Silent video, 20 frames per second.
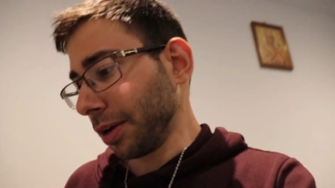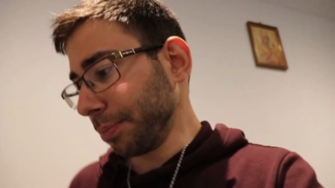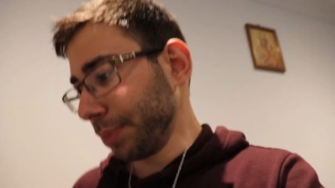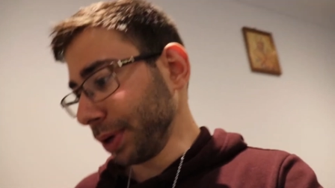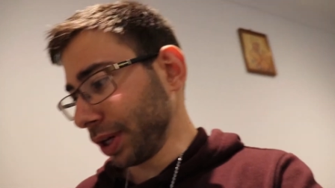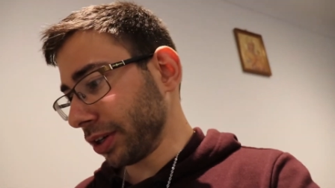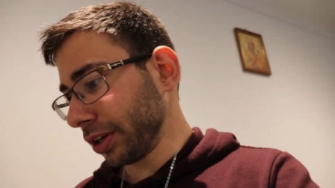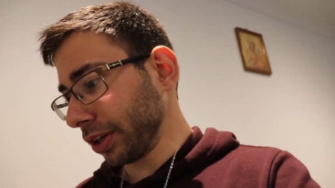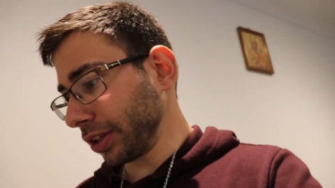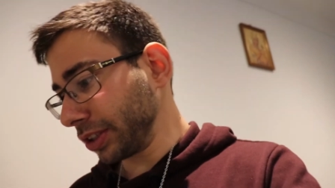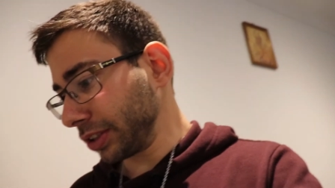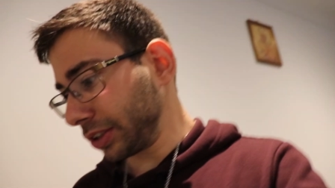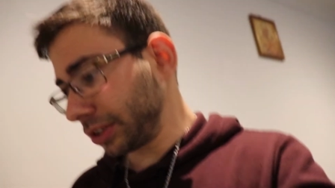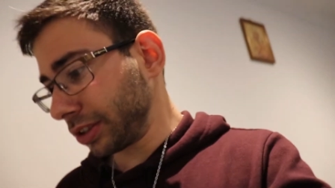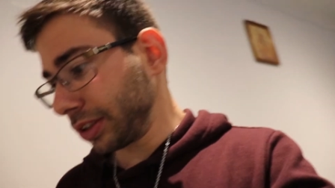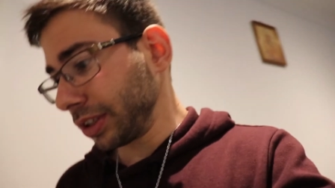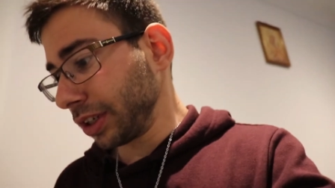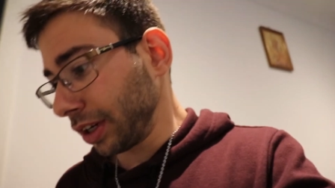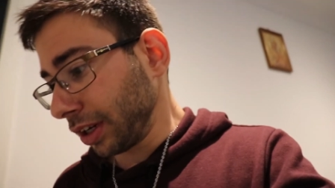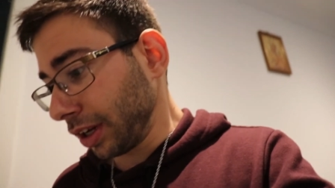
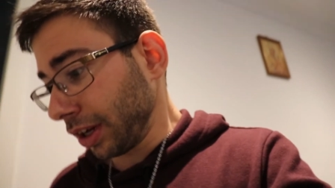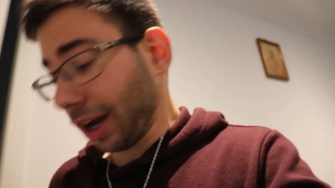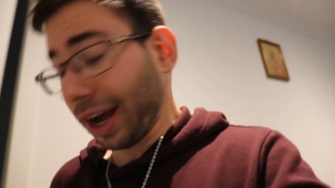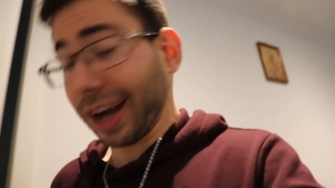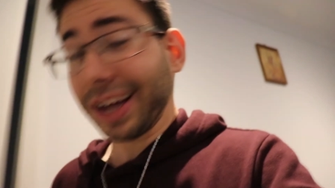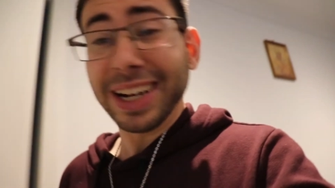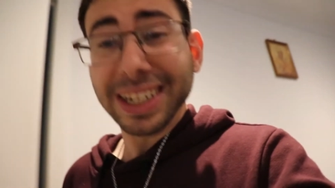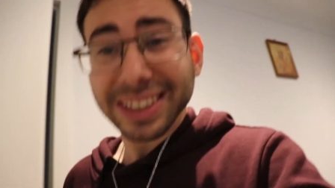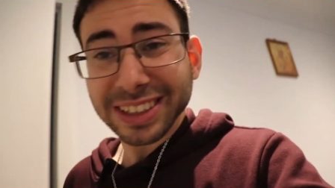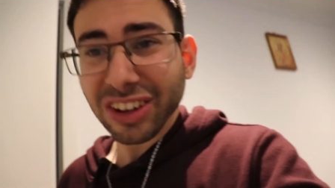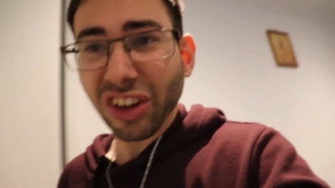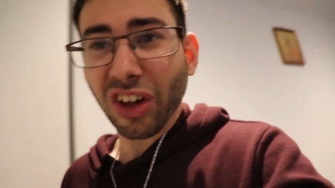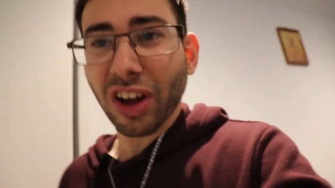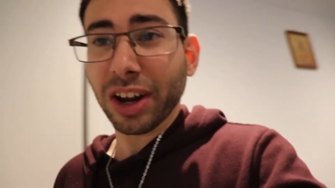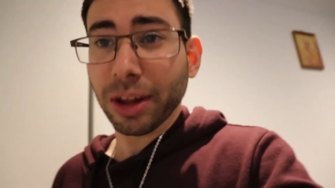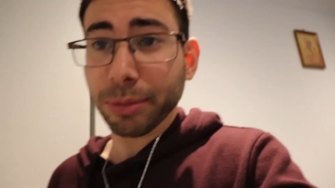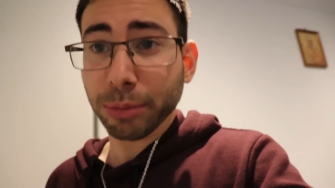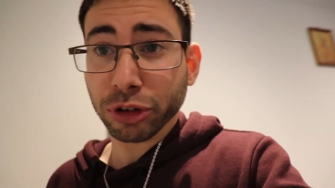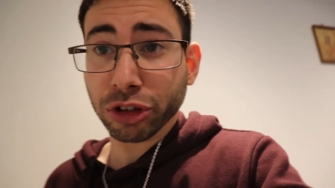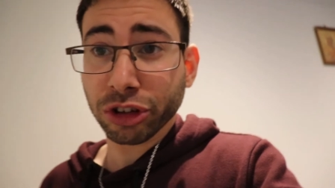because I need to
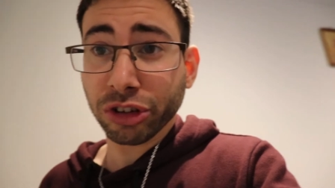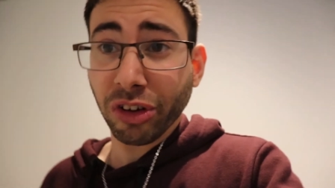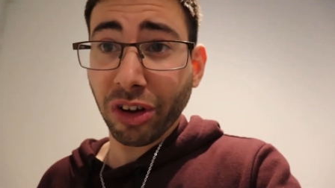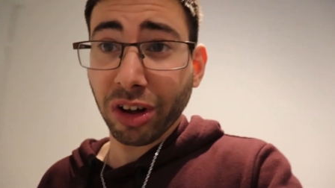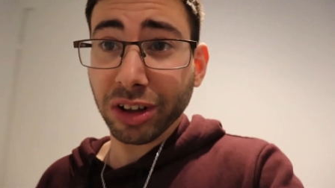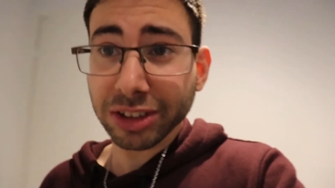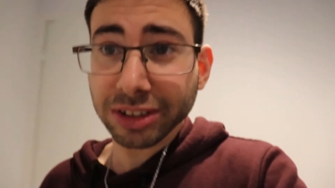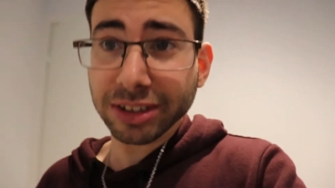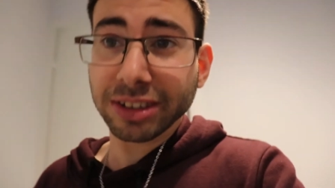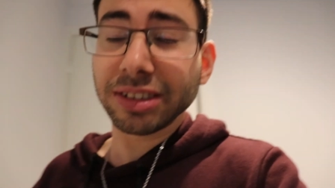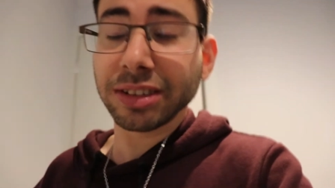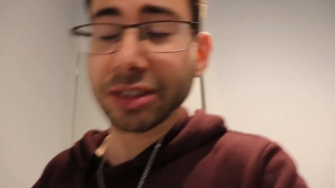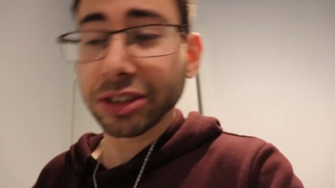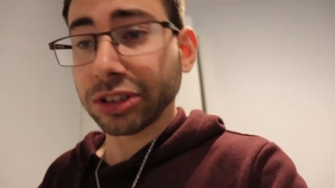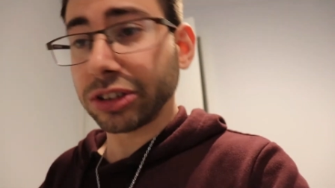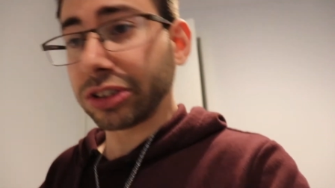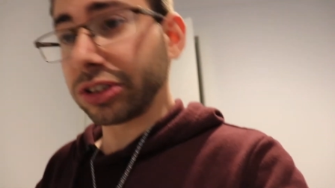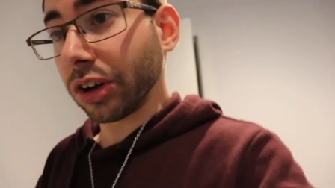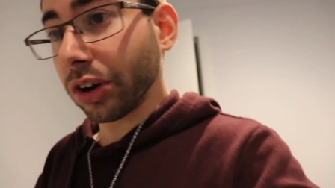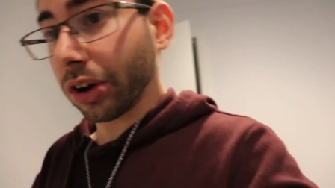line up the shots,
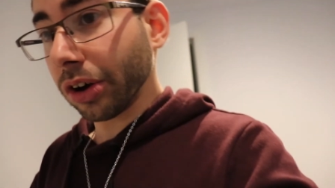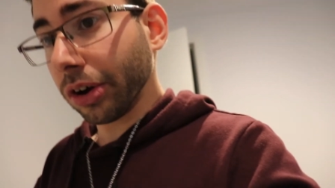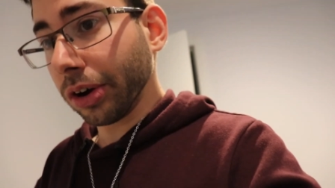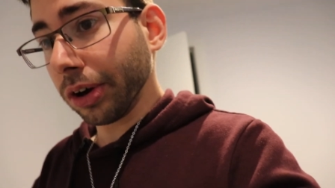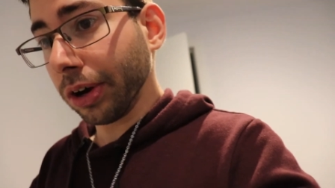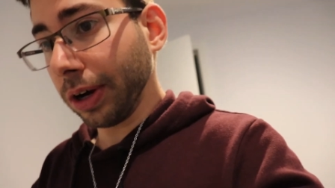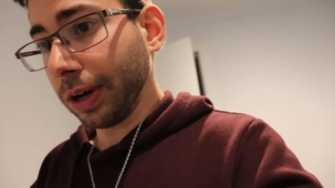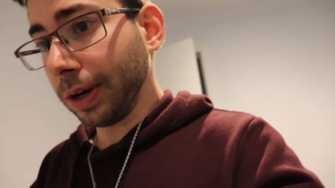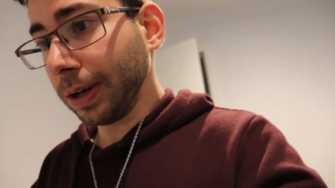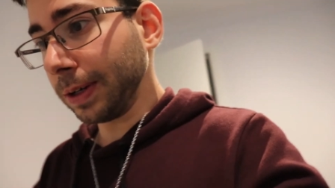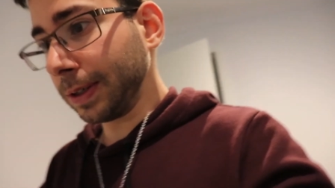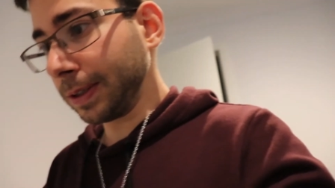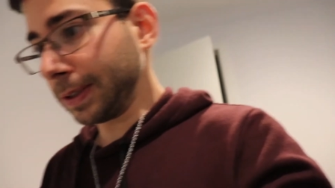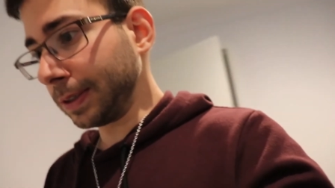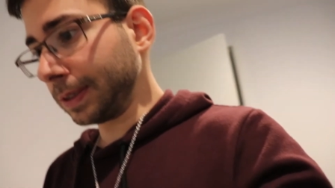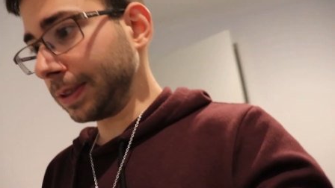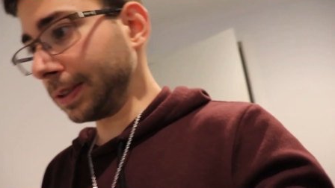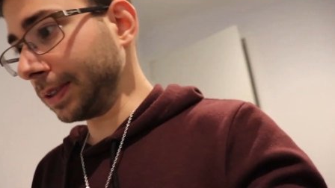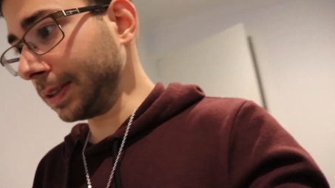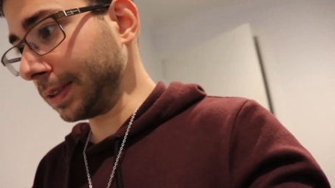so,
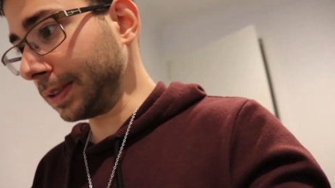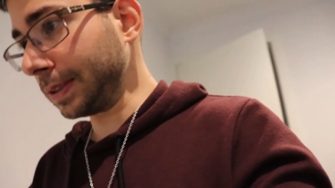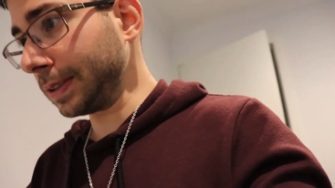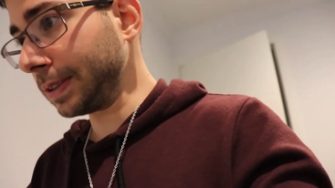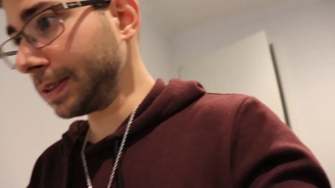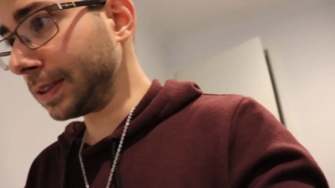huh.